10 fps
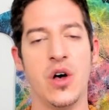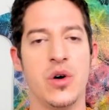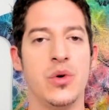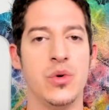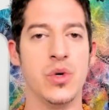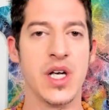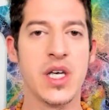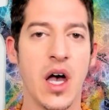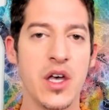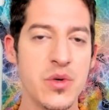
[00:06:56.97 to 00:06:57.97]
who
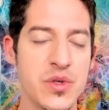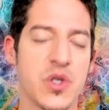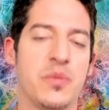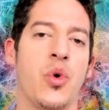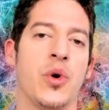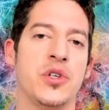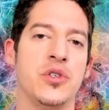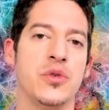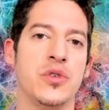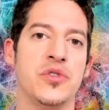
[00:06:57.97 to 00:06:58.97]
get you and support
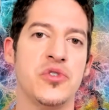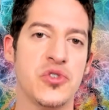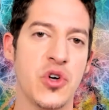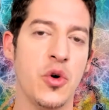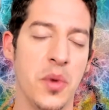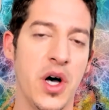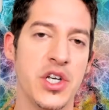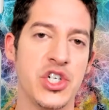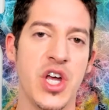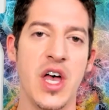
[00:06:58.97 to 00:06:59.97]
you so
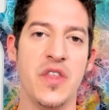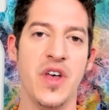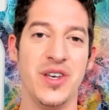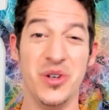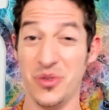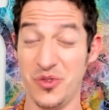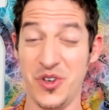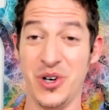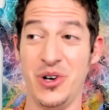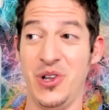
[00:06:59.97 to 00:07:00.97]
much that you don't
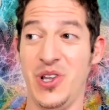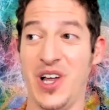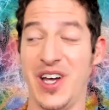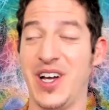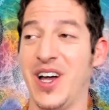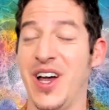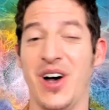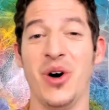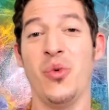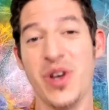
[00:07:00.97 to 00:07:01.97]
feel like
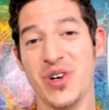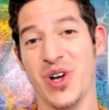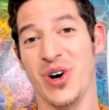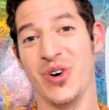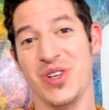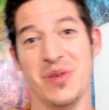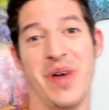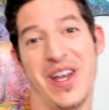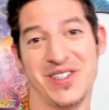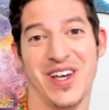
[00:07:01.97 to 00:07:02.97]
a weirdo in the
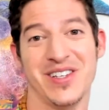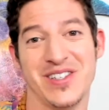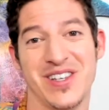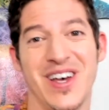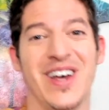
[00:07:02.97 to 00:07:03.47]
bad sense.